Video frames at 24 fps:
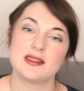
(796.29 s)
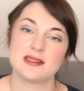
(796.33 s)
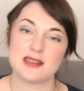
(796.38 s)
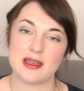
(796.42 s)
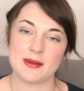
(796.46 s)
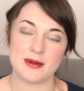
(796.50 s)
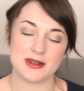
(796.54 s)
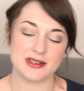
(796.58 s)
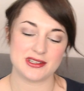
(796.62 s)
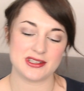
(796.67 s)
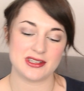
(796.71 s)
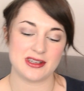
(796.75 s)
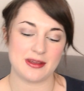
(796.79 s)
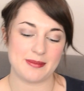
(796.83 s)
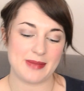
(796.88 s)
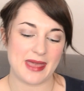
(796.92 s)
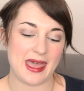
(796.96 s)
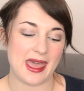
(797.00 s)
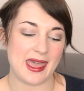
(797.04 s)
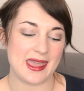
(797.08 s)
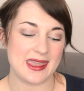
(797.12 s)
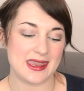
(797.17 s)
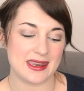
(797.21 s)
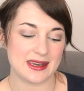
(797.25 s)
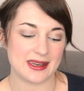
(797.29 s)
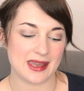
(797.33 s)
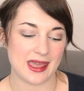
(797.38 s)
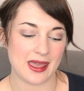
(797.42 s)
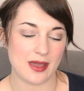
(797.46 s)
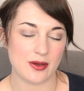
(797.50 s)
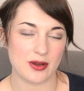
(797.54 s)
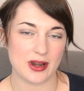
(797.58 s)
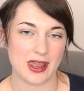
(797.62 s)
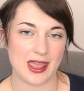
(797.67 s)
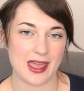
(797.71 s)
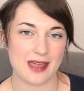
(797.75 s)
So I'm on to number 8
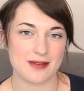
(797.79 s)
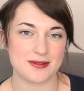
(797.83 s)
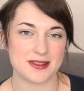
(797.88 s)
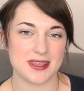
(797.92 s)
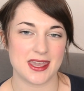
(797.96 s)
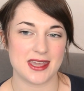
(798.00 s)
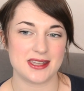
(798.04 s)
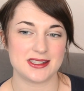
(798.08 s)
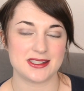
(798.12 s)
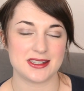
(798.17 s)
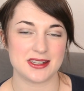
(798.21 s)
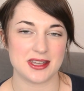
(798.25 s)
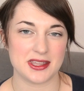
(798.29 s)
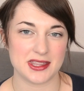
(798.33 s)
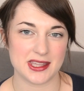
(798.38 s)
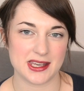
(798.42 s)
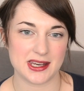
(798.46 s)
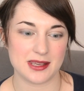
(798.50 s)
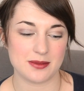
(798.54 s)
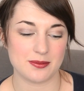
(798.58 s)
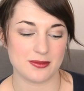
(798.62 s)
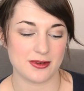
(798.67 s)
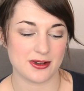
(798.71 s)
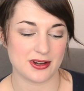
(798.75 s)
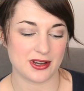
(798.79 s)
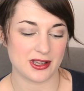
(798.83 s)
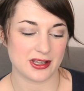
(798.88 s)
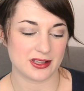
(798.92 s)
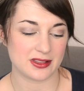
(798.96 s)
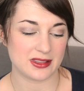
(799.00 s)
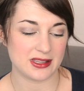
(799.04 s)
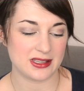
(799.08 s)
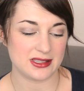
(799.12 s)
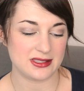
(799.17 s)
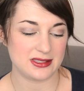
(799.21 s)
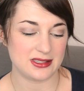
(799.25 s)
now, and I have yet another lip
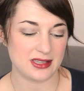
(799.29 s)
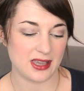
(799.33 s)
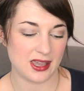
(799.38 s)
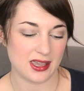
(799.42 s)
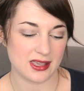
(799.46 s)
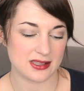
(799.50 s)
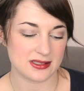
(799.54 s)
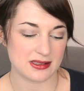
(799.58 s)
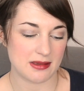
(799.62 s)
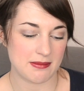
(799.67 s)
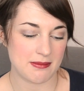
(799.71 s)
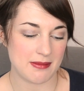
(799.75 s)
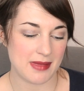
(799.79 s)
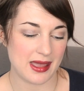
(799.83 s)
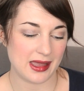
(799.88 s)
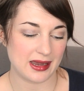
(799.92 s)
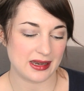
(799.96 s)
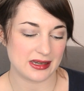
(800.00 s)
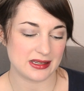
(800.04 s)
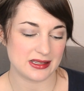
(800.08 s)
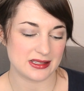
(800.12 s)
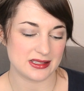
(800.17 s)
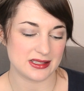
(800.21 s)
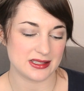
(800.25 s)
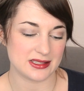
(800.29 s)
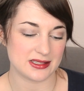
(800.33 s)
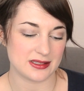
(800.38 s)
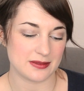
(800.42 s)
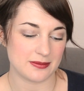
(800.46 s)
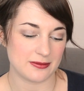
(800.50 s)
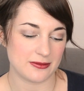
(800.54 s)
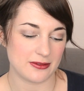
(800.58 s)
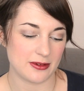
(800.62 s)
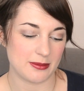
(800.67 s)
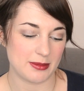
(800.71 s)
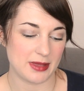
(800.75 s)
product. This is Magnetism
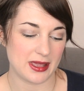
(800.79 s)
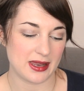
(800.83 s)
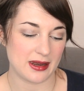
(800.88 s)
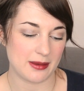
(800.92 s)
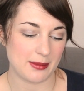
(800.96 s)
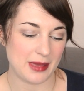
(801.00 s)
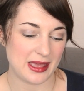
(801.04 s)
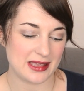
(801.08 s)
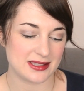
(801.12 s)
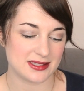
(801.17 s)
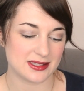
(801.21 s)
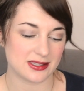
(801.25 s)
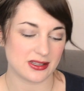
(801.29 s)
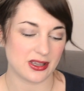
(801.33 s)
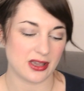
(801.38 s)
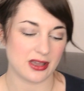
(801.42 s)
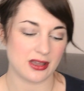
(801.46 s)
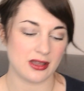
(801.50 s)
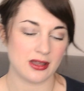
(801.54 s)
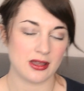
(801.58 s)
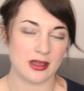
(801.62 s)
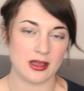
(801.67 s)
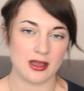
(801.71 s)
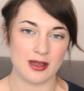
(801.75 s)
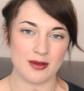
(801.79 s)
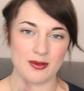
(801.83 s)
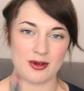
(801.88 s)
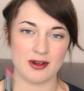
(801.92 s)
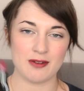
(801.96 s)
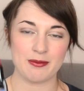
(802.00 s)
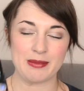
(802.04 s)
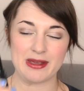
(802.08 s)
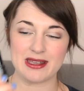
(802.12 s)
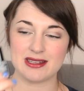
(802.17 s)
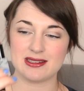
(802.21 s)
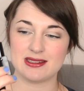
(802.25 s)
from Illamasqua, one
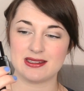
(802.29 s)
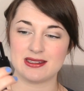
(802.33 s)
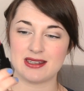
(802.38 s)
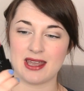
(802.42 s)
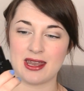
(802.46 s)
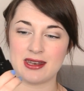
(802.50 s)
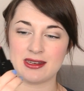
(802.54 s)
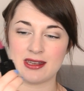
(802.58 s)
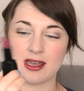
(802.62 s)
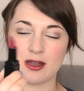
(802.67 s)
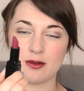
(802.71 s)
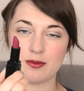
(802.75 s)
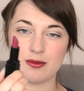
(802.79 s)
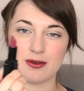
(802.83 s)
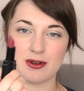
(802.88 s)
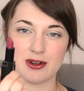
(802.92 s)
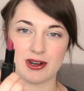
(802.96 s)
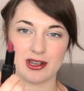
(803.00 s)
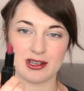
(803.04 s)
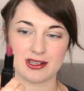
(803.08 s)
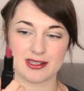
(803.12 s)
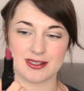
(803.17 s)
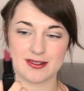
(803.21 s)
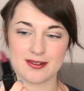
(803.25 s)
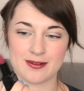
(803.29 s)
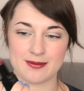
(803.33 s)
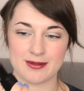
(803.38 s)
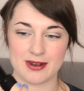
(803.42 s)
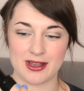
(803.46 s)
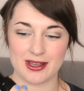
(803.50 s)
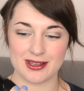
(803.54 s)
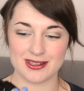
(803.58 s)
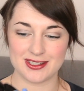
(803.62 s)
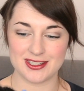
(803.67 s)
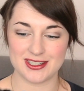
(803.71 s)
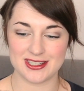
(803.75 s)
of my standout products from
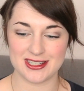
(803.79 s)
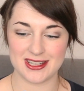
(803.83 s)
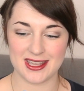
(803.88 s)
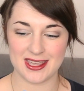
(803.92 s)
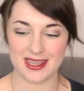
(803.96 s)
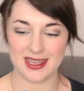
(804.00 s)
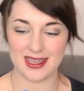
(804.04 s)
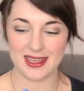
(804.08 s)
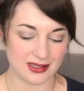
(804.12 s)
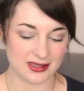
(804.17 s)
last year.